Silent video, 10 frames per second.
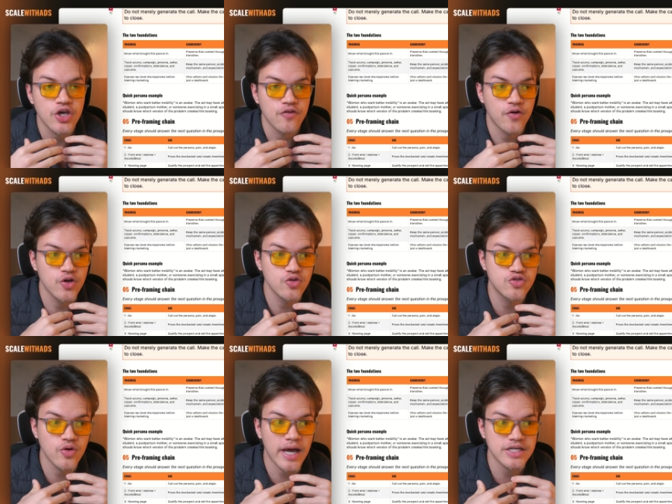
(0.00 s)
for you
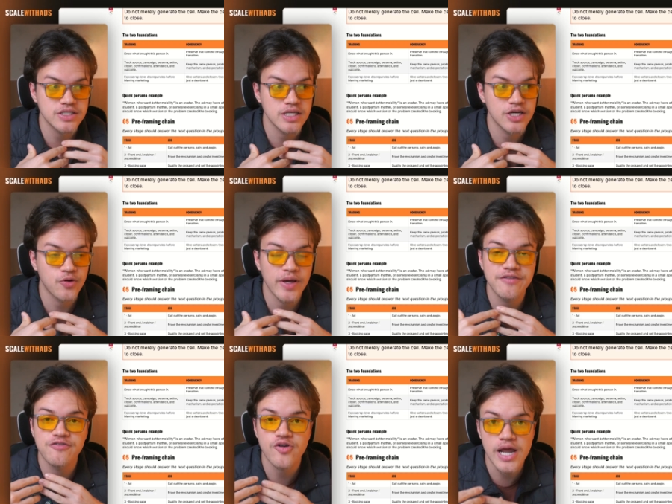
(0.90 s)
to actually create
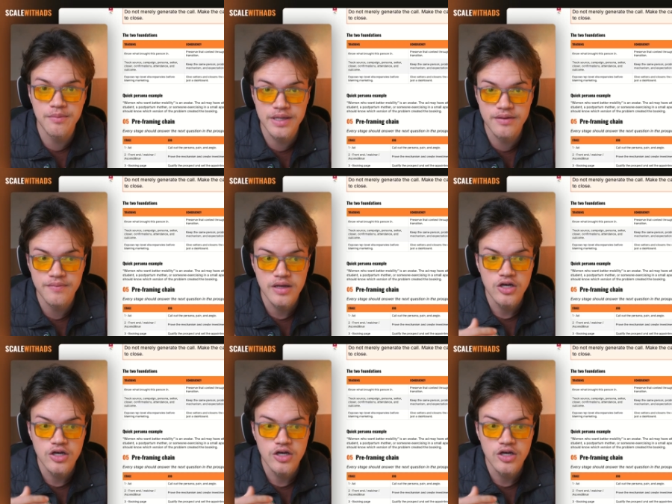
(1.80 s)
framing,